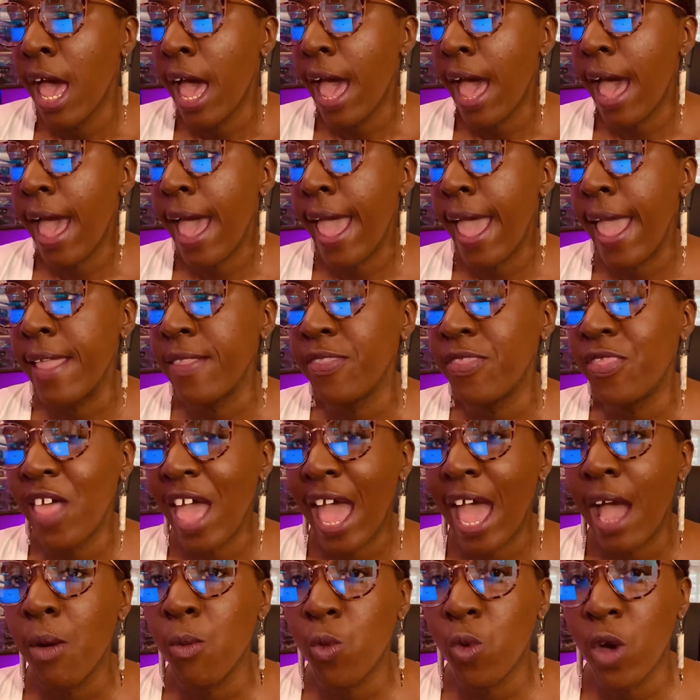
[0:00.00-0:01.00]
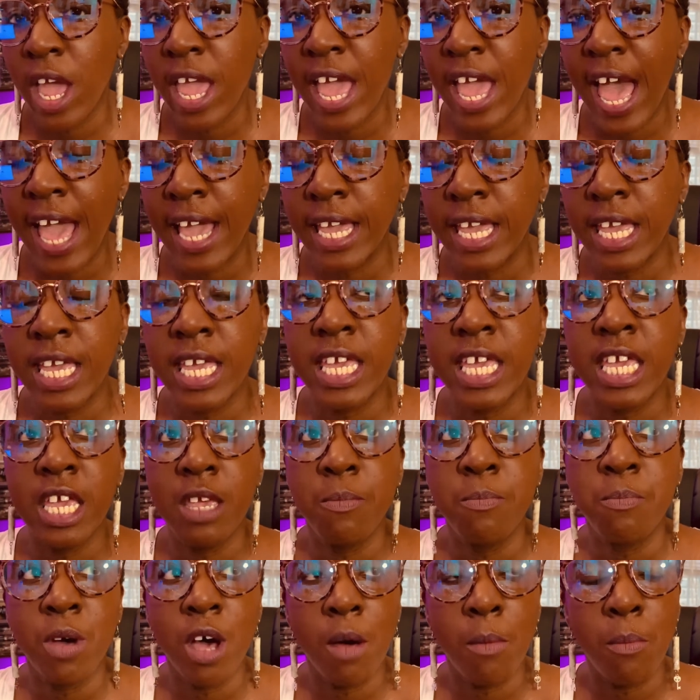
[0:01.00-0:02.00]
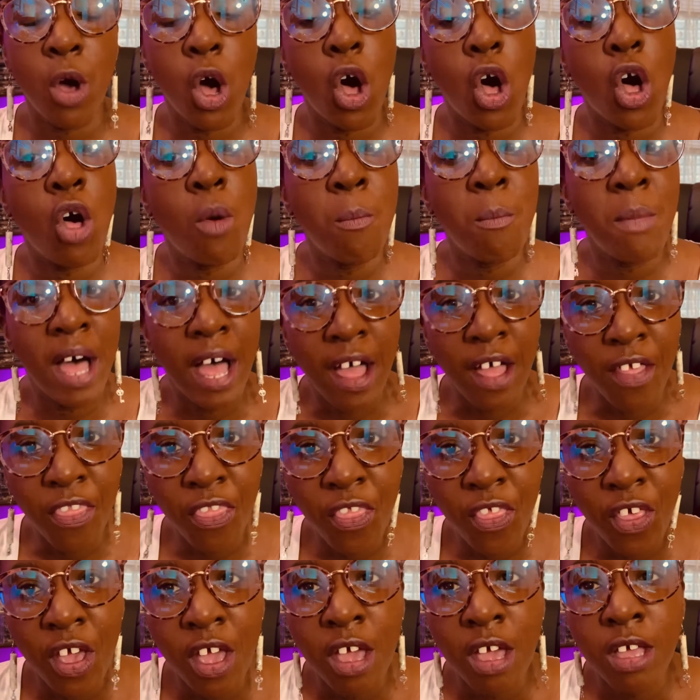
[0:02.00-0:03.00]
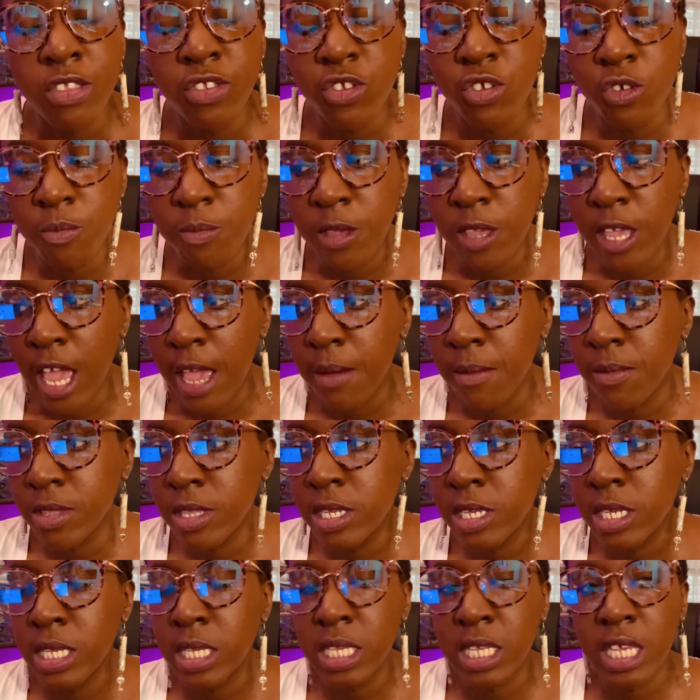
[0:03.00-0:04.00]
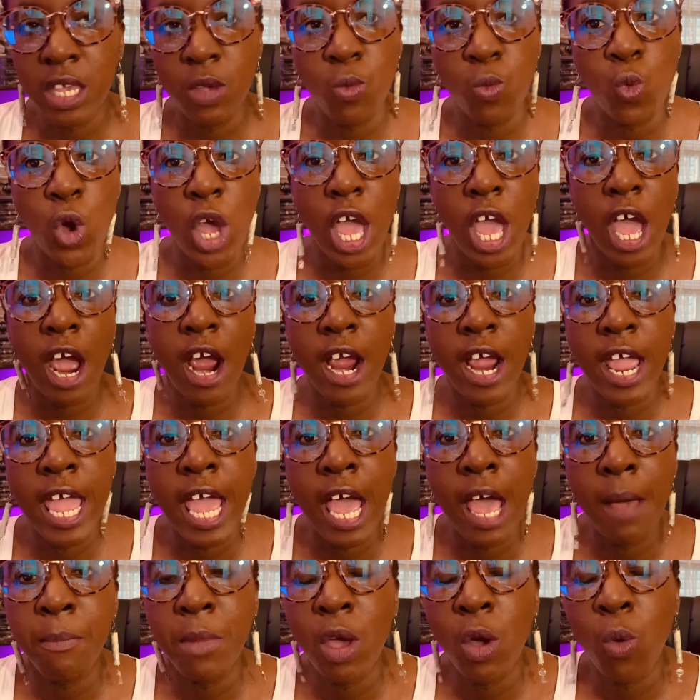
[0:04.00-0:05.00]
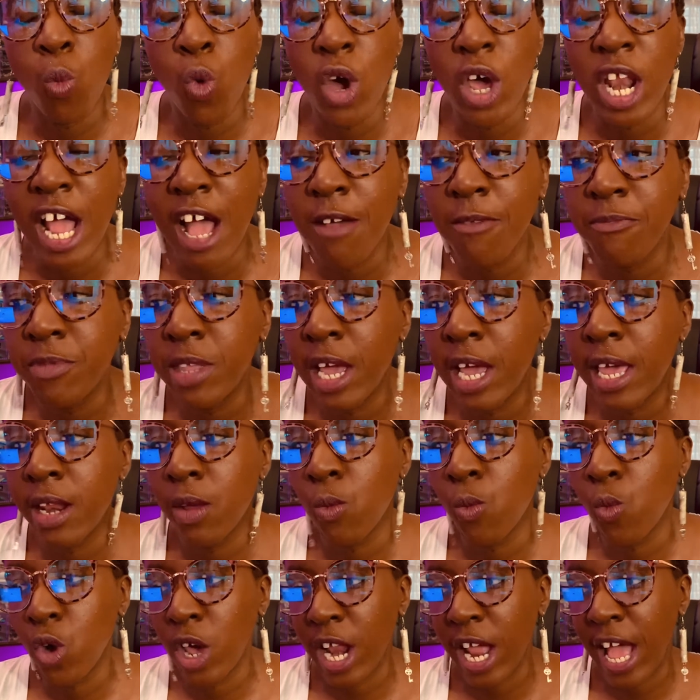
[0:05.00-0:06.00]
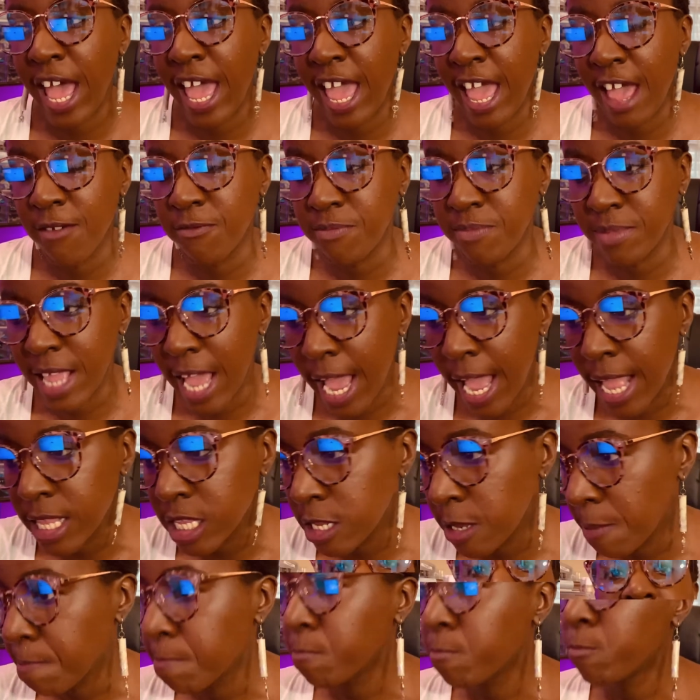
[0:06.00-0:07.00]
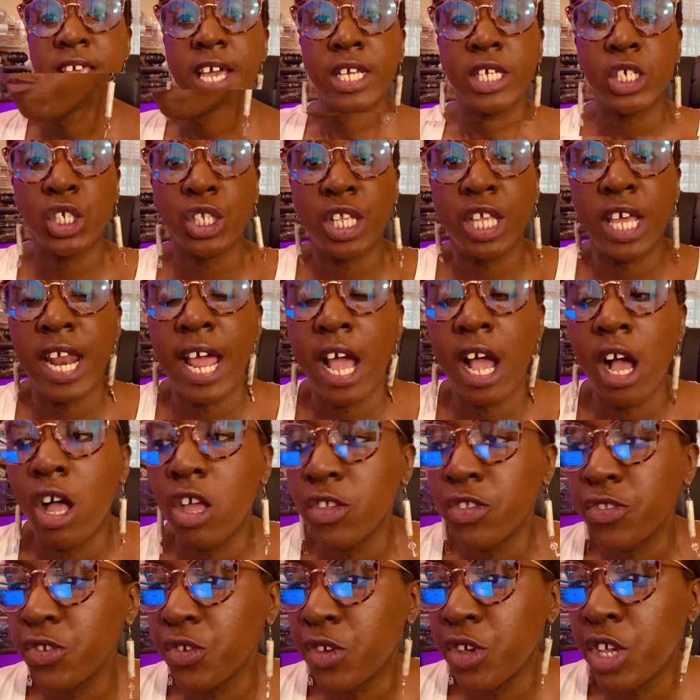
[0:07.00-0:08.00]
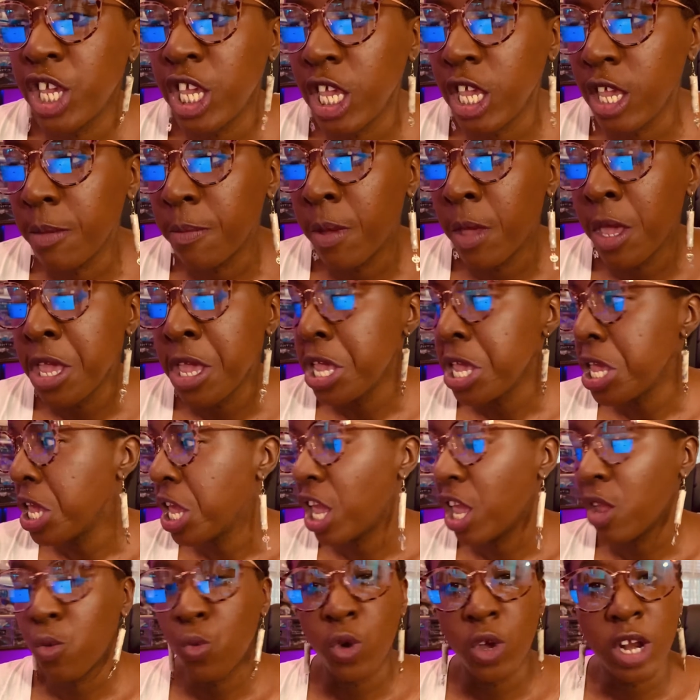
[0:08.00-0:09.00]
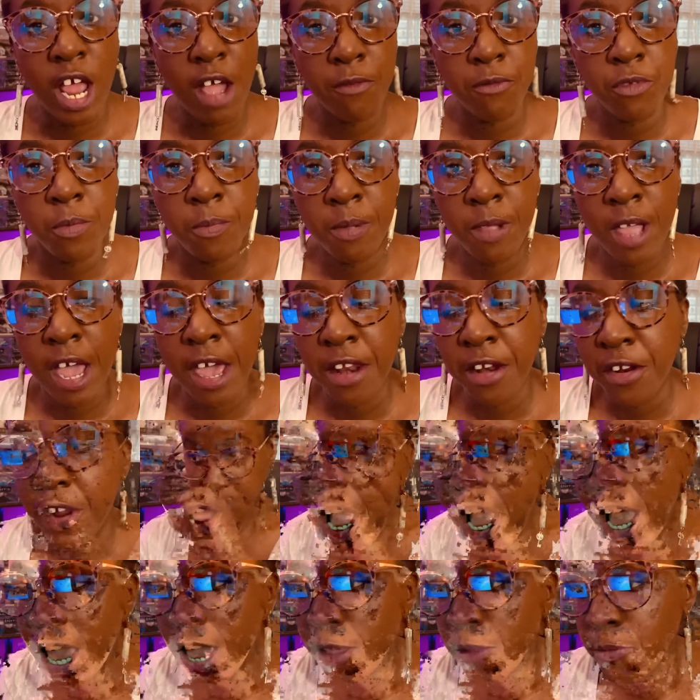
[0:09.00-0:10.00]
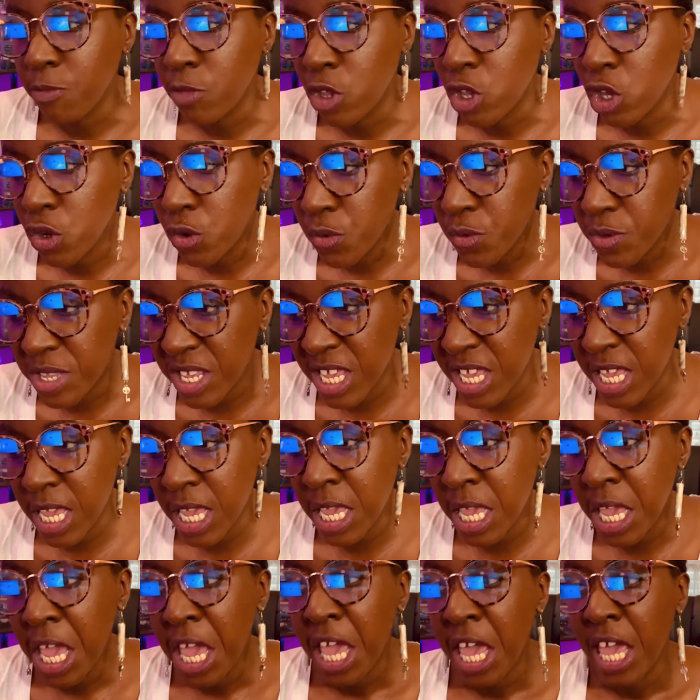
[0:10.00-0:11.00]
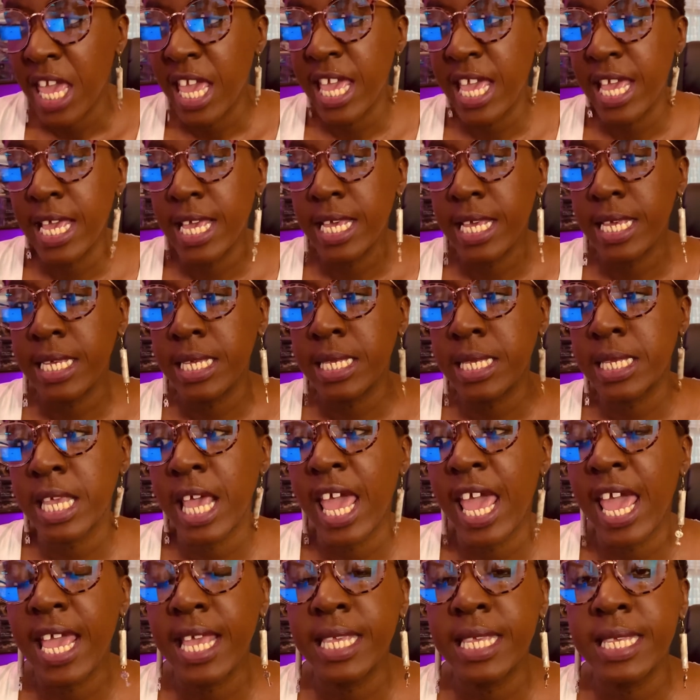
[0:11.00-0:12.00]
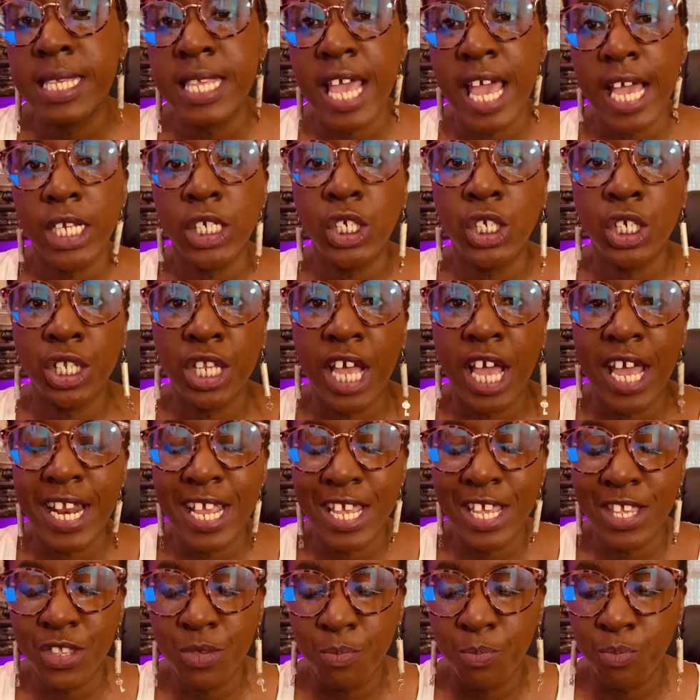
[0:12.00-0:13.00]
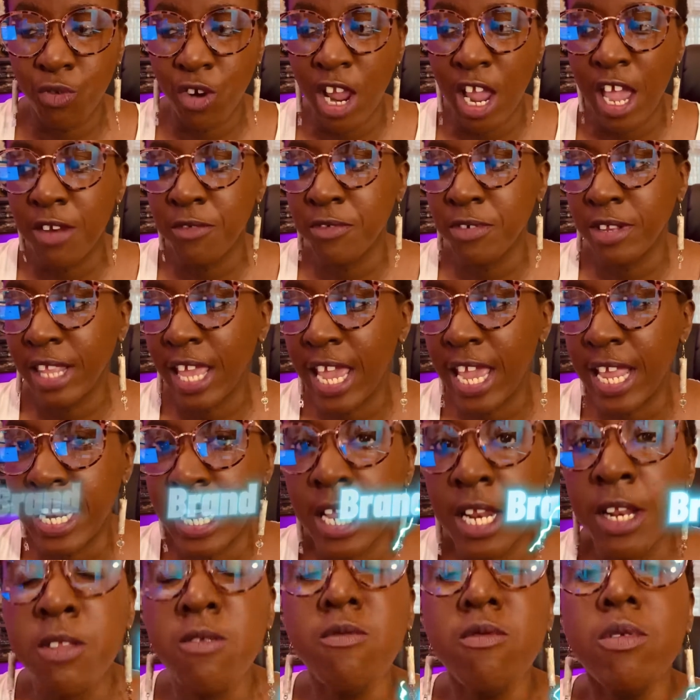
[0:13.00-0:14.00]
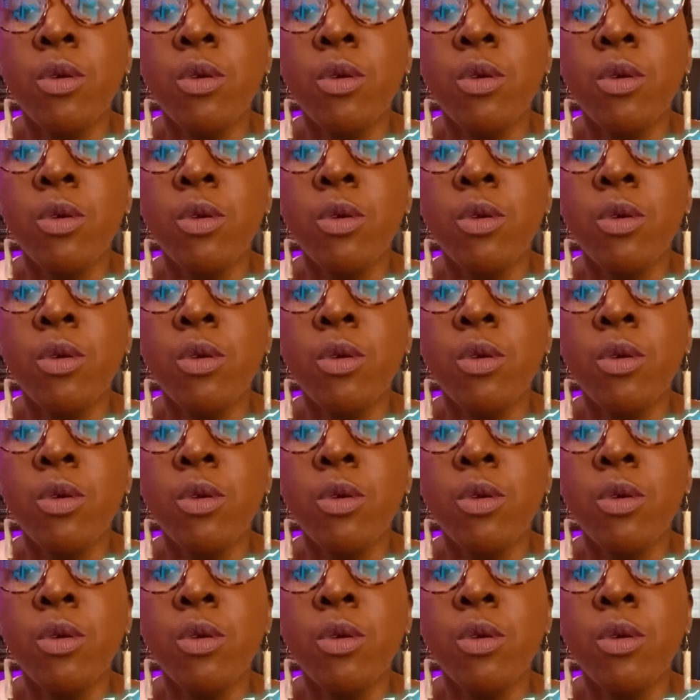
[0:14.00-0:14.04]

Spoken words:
And that way I can keep up all month to be able to see where I am and what I've done and what I have not. The section that I also keep in whatever planner I am using is a section that is brand related.